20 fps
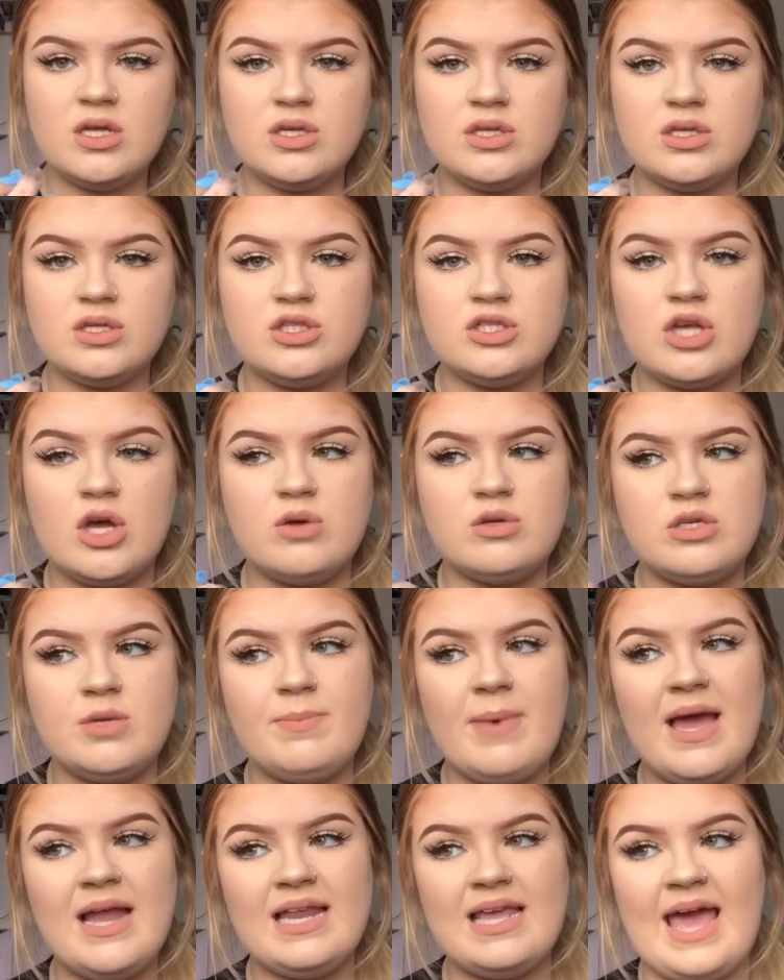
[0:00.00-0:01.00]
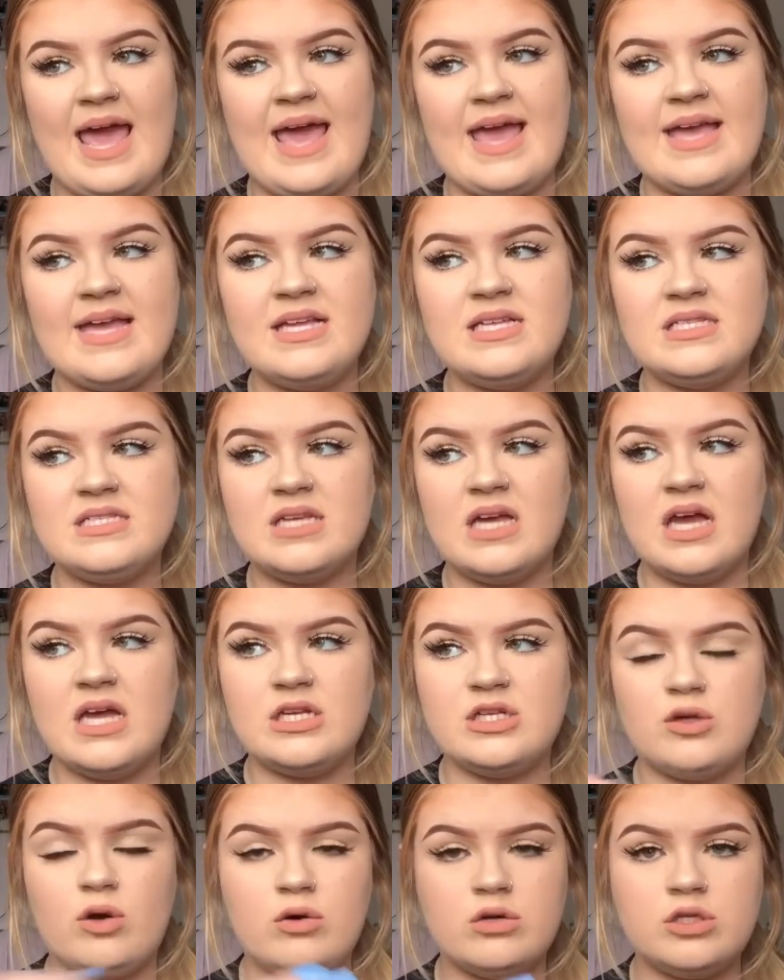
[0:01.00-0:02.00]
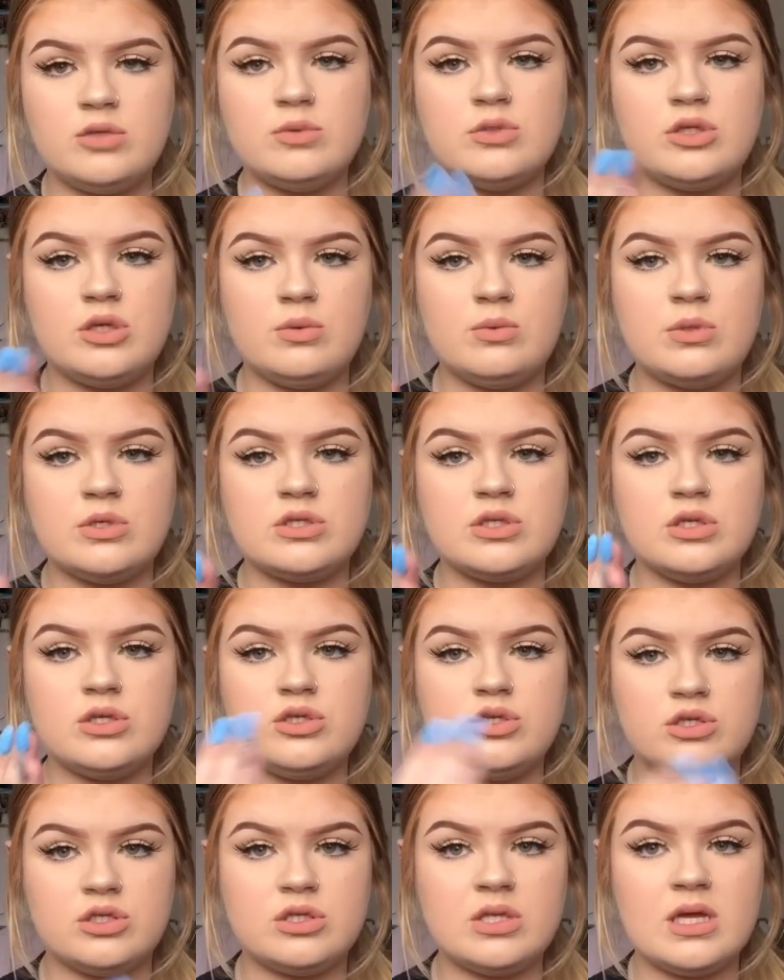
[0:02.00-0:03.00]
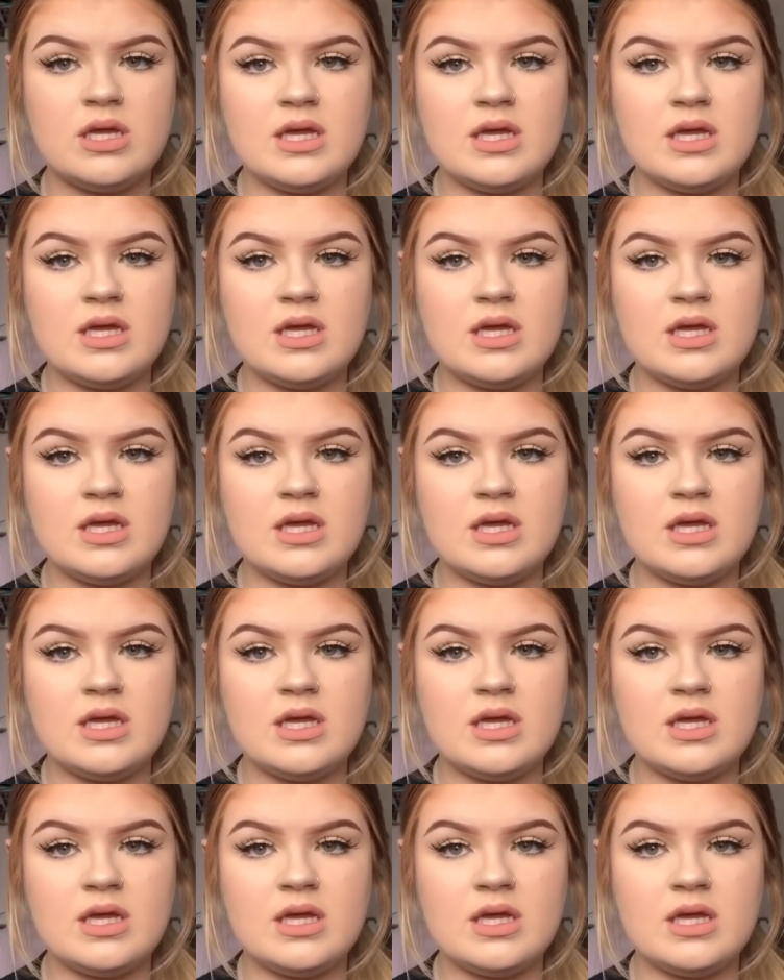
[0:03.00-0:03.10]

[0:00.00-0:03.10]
So she barely ate, and all she would do was just